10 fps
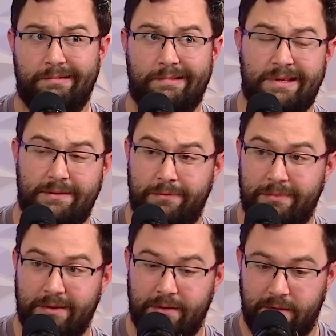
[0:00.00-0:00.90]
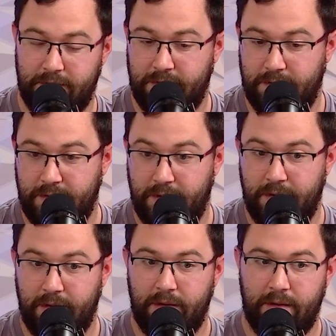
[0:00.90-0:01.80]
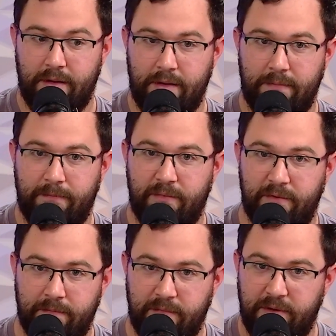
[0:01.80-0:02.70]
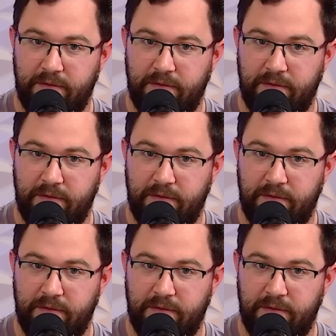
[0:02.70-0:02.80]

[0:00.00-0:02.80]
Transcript: Is this a feature doc or is it a series? What's